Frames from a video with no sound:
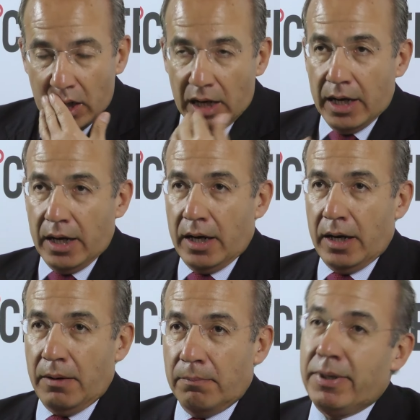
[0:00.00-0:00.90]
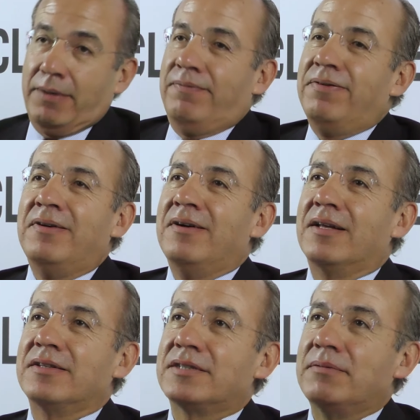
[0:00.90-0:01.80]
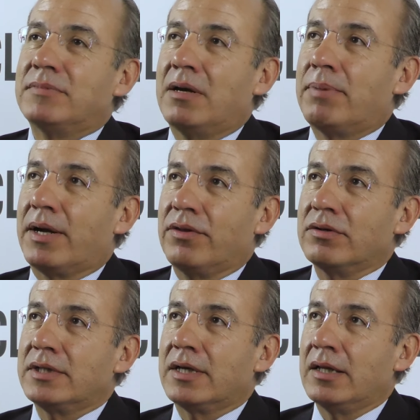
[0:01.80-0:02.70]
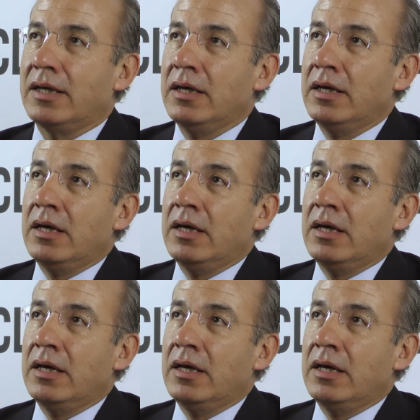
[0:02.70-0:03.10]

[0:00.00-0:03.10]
But at the same time, paradoxically,